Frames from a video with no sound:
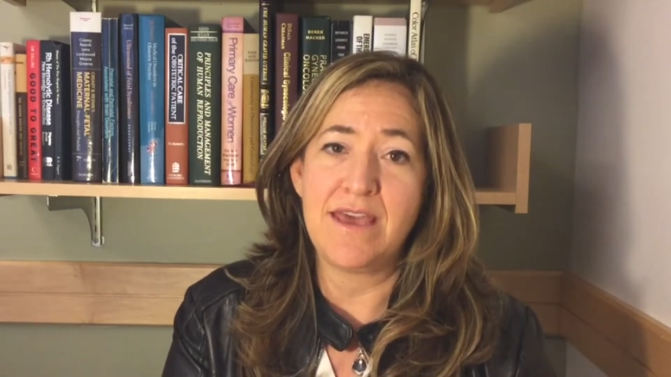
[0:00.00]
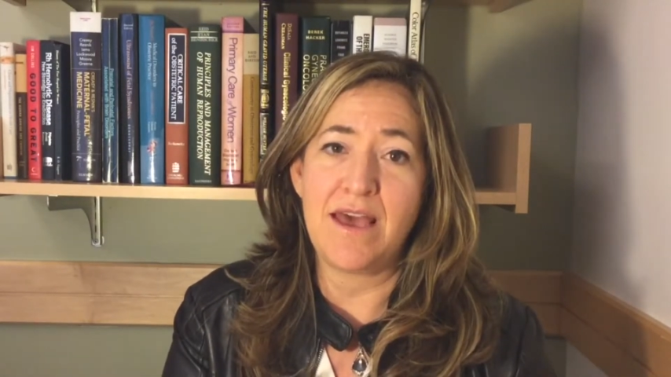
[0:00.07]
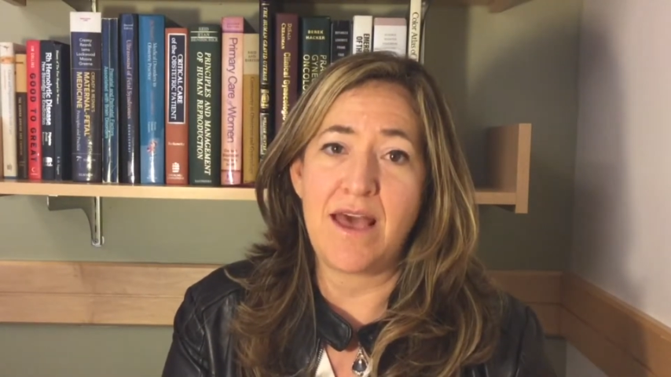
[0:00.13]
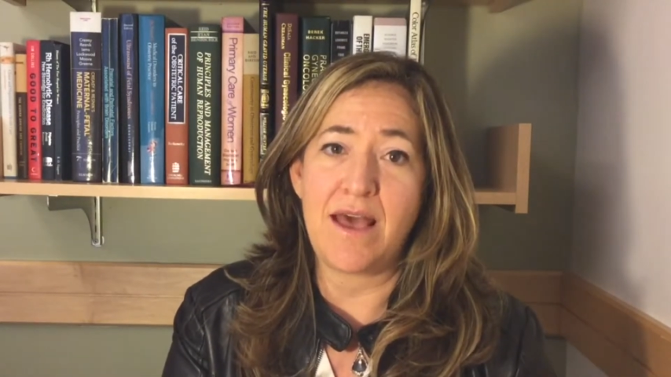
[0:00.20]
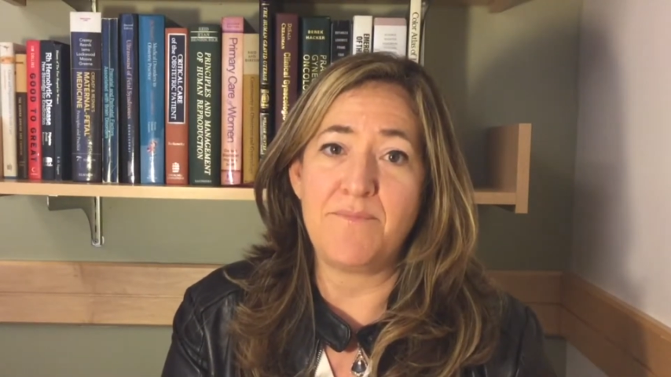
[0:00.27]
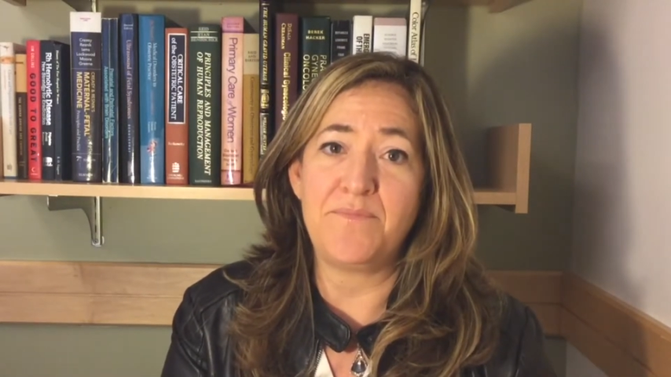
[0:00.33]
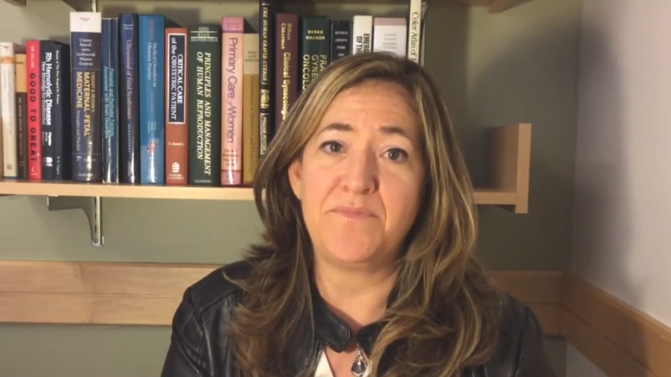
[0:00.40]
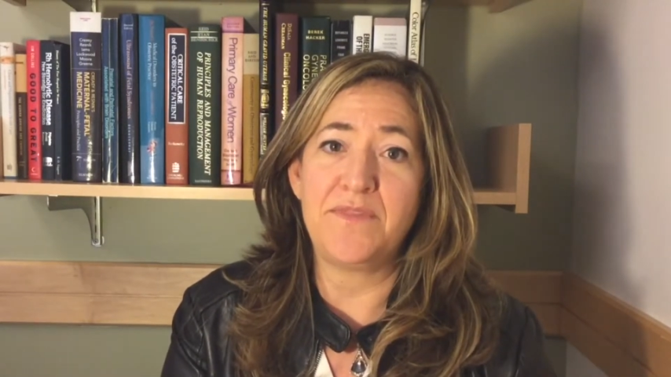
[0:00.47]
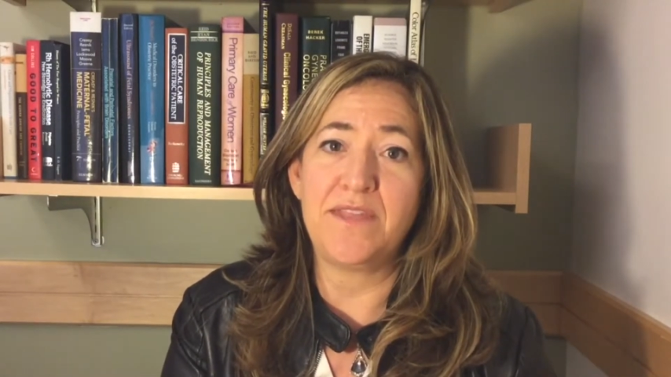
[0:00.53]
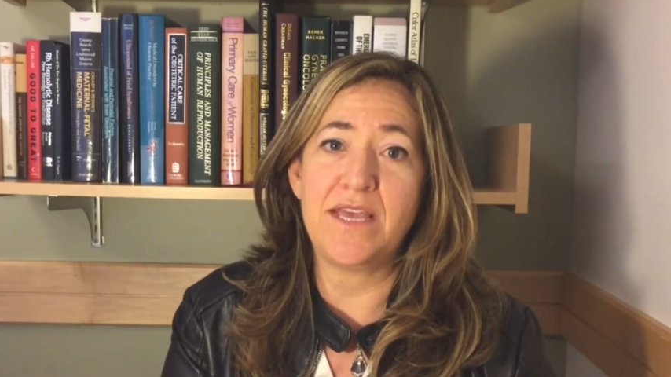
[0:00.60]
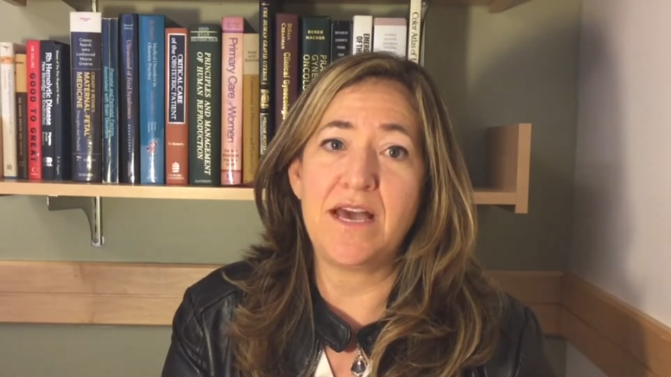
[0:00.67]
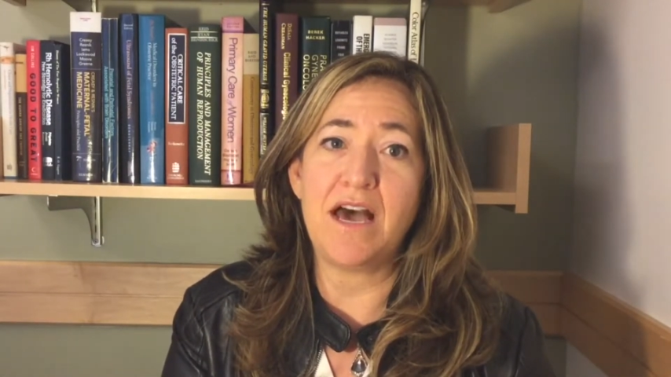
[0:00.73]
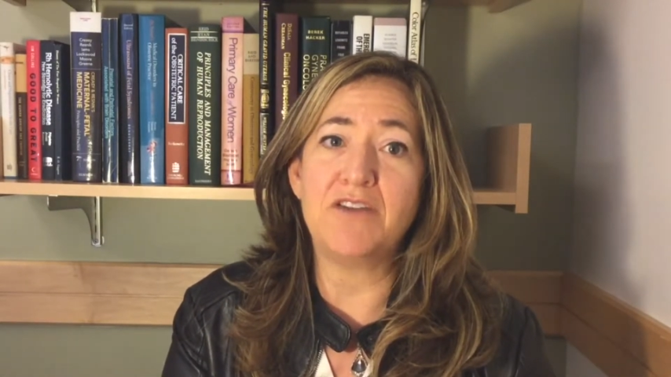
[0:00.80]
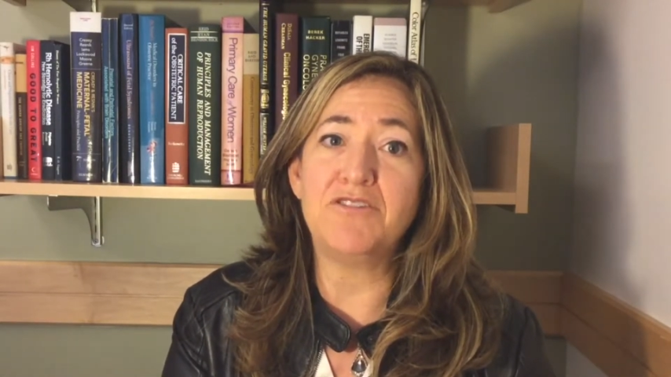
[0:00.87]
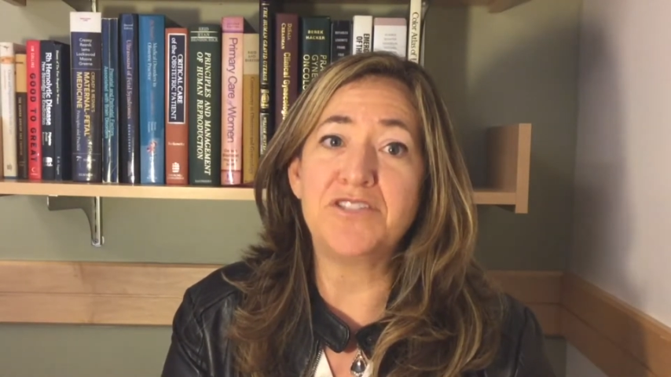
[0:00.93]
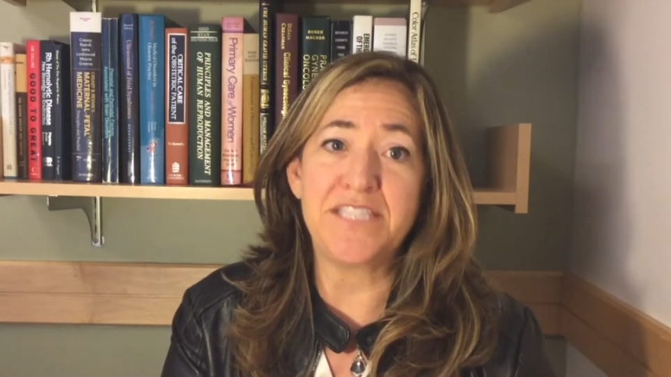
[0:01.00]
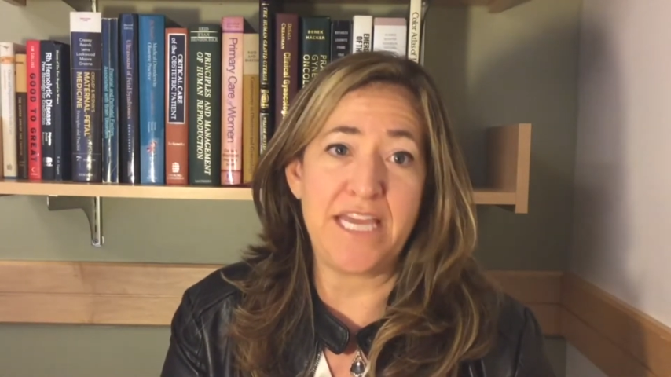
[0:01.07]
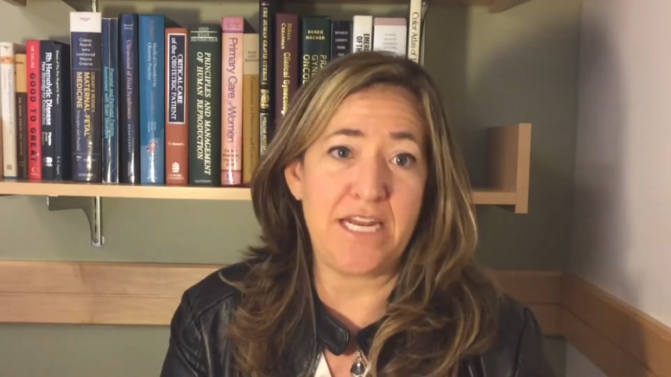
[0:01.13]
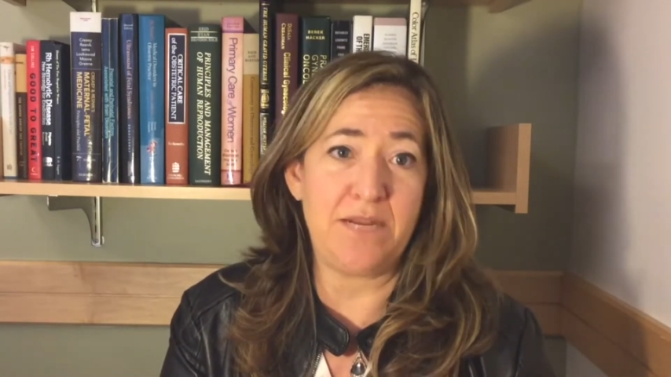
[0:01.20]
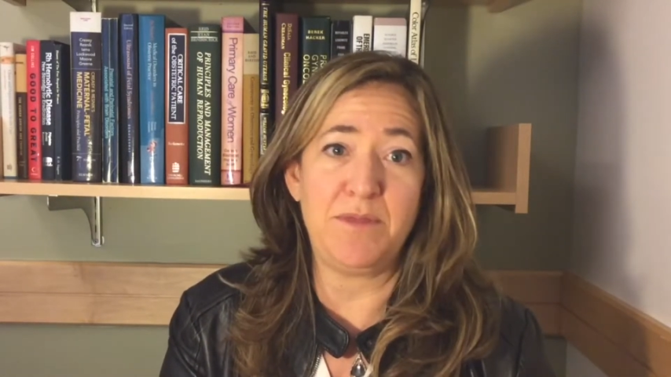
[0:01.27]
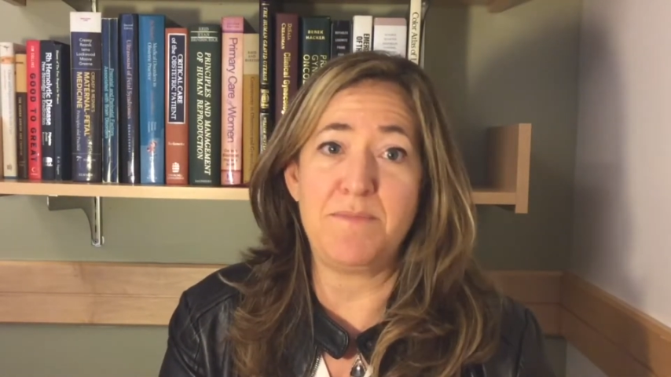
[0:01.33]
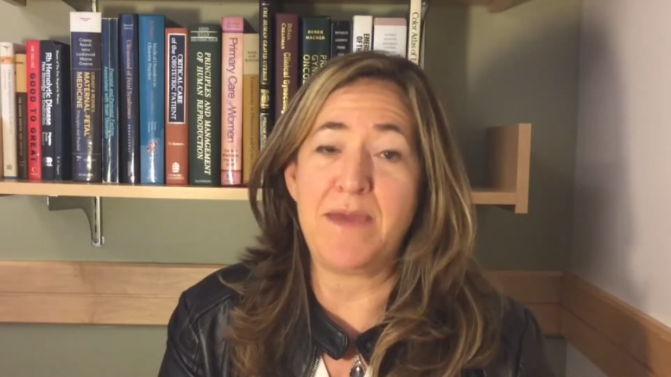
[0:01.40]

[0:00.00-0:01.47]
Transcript: Um, understandably,